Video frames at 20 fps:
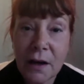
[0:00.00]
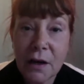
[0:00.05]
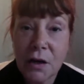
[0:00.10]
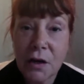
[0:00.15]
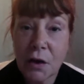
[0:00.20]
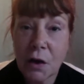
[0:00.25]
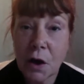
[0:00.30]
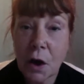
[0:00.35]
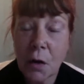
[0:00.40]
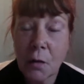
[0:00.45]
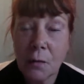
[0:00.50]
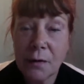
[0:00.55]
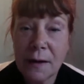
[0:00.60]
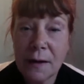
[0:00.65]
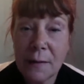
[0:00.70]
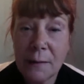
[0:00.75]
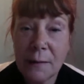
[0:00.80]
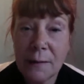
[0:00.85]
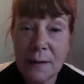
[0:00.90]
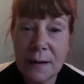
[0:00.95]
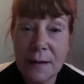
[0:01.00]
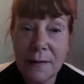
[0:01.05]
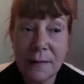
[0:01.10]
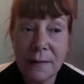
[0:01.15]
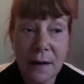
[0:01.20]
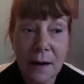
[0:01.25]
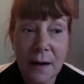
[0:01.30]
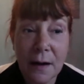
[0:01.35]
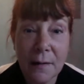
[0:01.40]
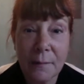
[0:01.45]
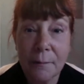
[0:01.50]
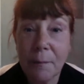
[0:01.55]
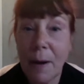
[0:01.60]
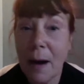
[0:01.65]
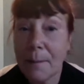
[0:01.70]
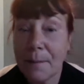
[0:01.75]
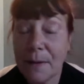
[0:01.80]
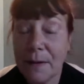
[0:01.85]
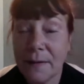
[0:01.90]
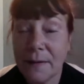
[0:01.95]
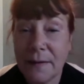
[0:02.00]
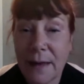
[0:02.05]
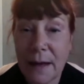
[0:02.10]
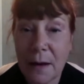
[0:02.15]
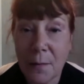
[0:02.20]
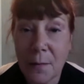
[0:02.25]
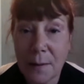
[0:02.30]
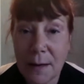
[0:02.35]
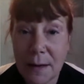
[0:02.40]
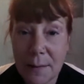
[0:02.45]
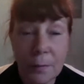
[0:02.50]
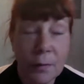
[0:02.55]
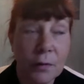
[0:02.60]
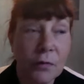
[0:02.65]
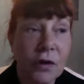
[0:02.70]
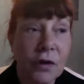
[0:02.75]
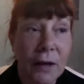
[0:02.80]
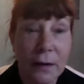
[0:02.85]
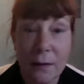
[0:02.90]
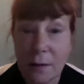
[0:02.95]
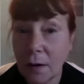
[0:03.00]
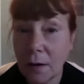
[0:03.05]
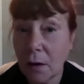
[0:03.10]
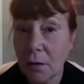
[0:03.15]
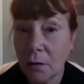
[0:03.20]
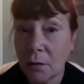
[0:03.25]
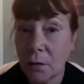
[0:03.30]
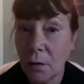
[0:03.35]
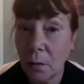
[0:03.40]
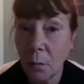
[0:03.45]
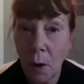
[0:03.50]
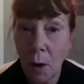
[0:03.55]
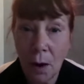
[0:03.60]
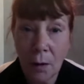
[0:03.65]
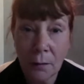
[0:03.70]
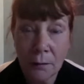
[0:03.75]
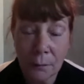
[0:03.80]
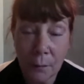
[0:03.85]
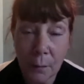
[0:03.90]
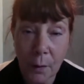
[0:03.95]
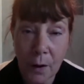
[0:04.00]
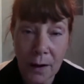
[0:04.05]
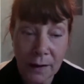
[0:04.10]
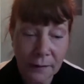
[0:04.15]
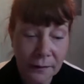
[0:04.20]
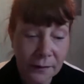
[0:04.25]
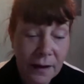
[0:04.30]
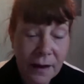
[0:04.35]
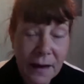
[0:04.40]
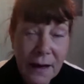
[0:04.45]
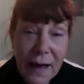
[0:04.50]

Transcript: these puppets that are being projected onto the wall for us,